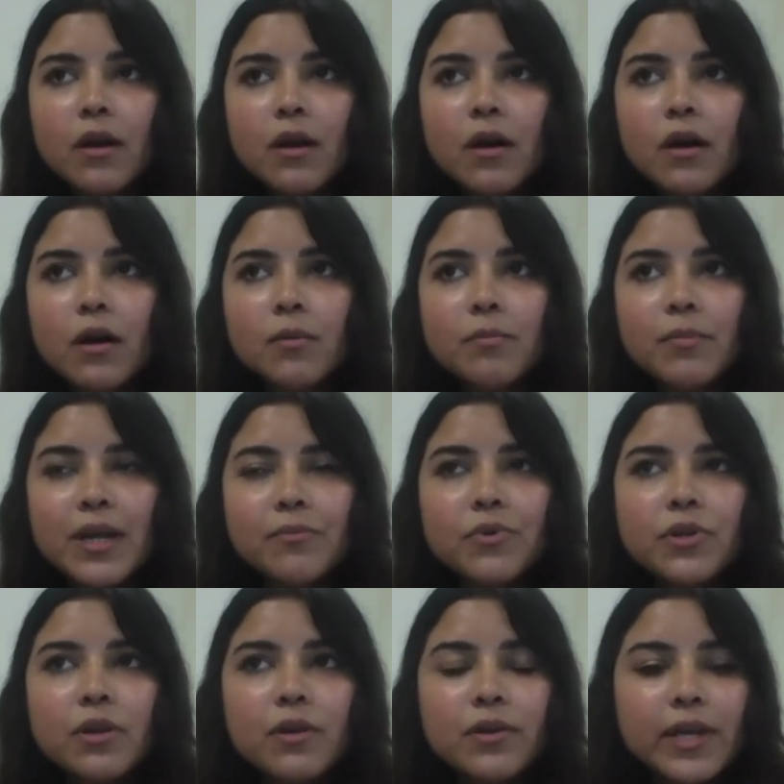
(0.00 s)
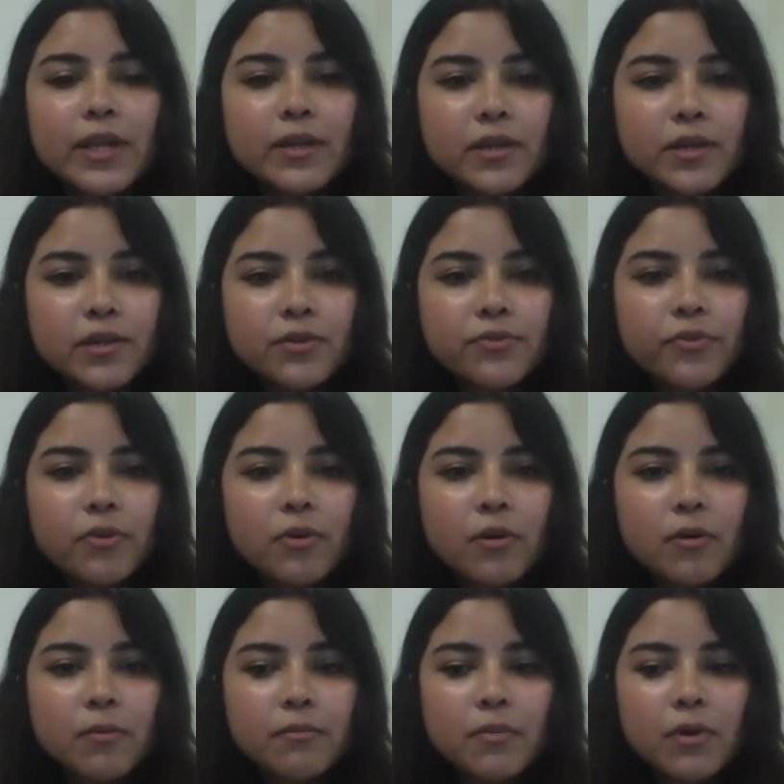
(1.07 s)
But I'm going to look at it
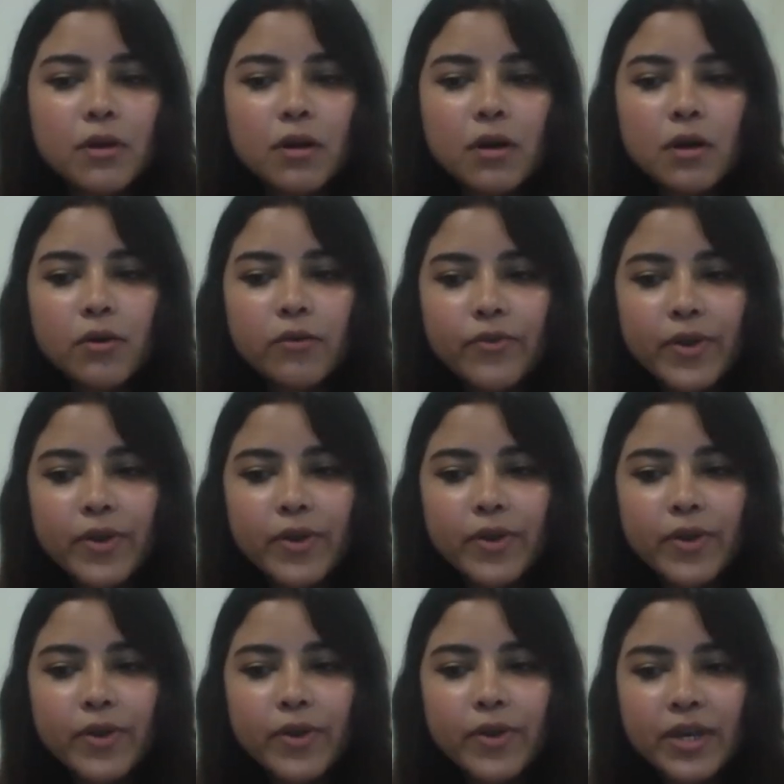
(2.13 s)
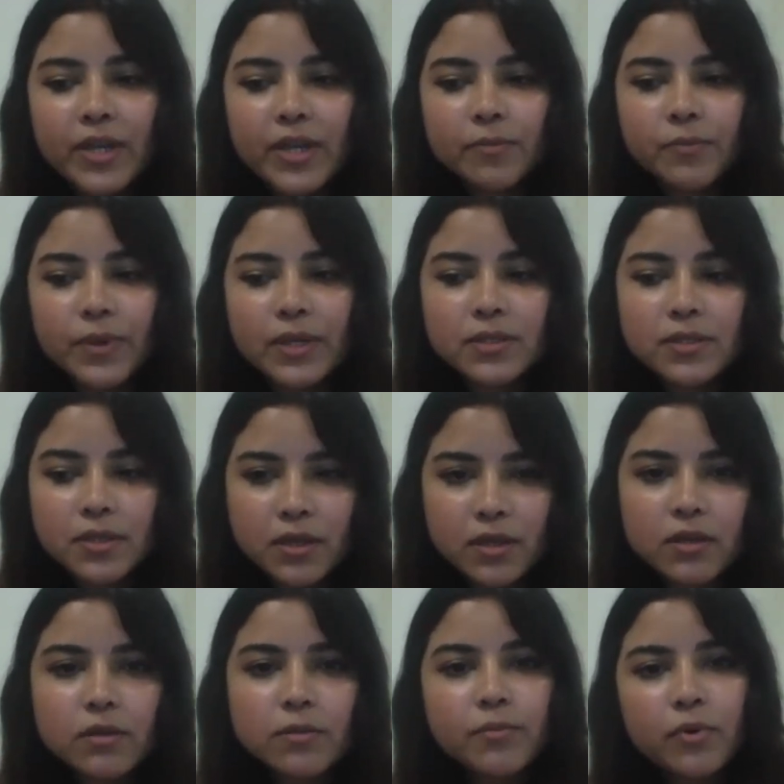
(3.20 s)
from a very
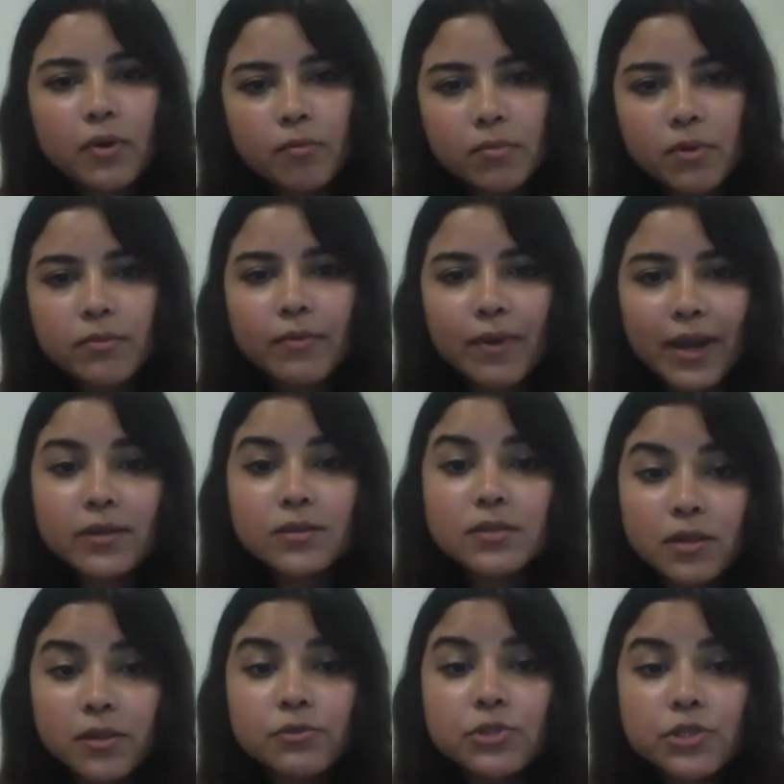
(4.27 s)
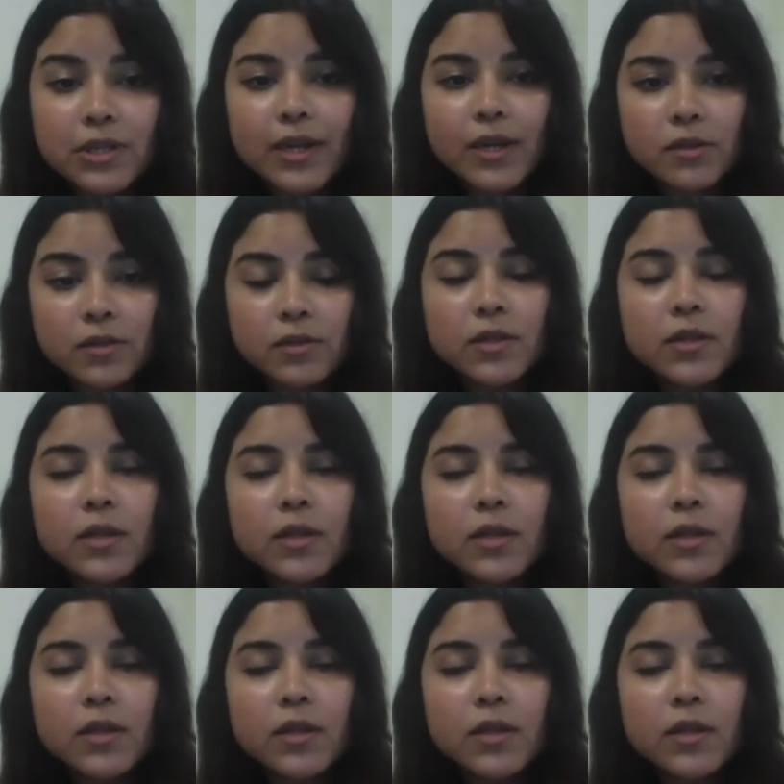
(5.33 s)
basic problem and solution angle.